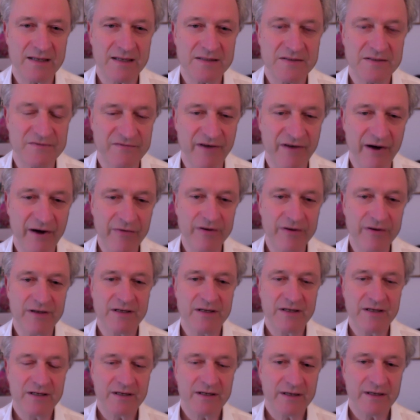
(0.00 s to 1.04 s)
it's
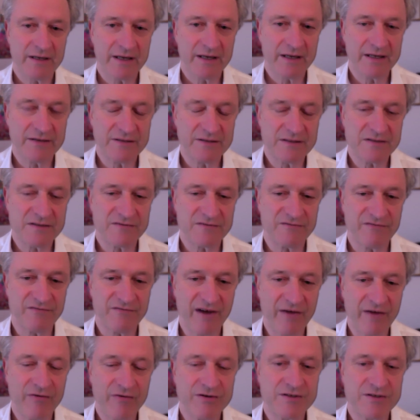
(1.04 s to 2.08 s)

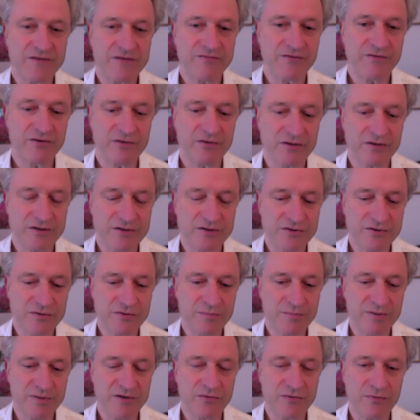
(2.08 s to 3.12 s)
very difficult to
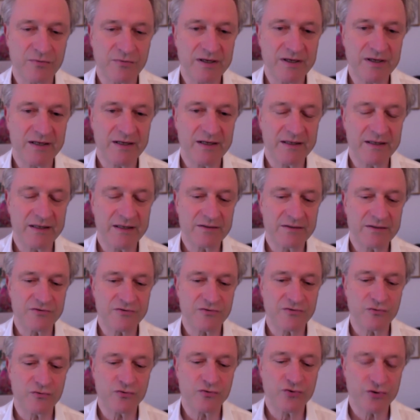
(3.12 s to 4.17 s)
be really
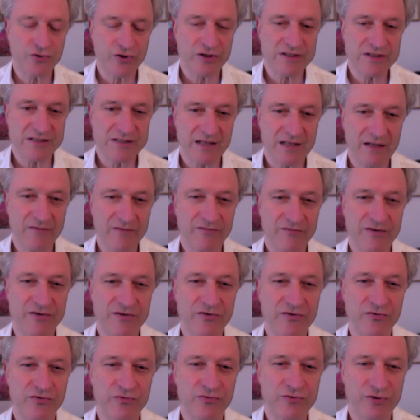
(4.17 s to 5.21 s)
true to yourself and
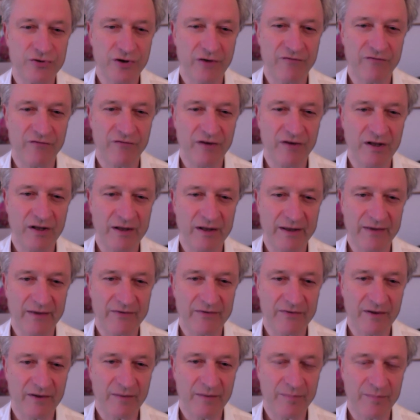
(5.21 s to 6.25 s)
true to your feelings,
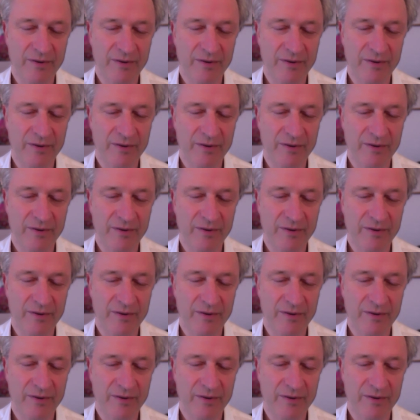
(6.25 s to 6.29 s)
yeah,